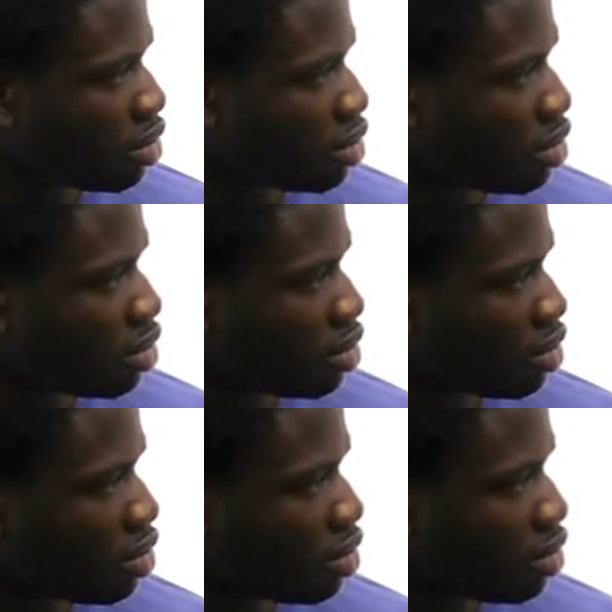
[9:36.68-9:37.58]

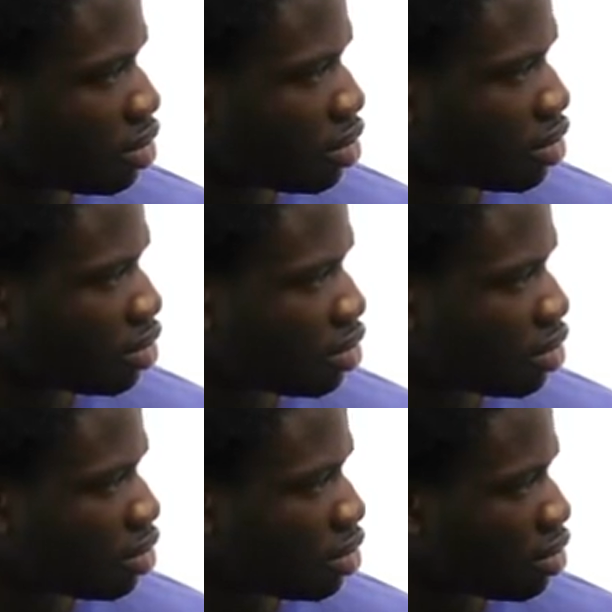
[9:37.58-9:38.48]

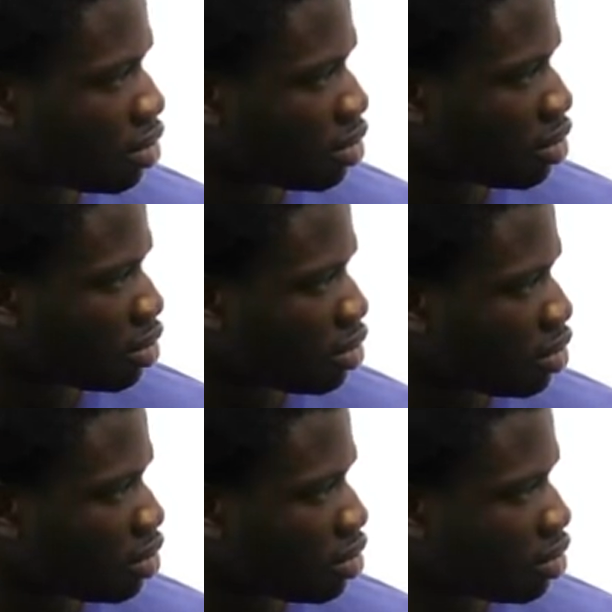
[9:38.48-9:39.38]

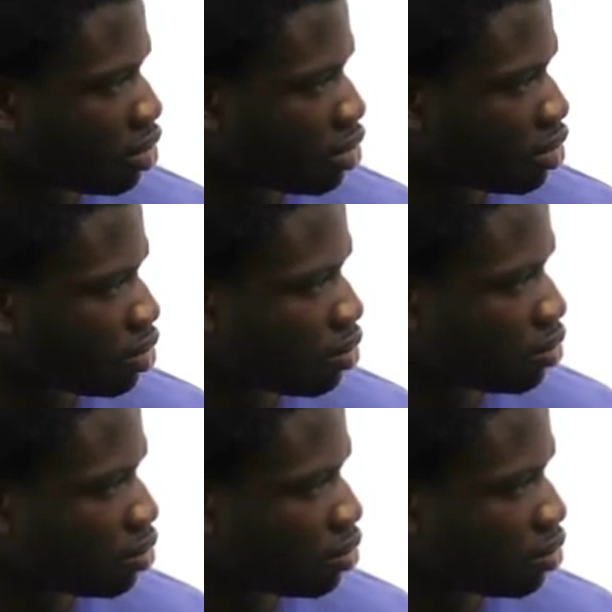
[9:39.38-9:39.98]
The person shown says nothing.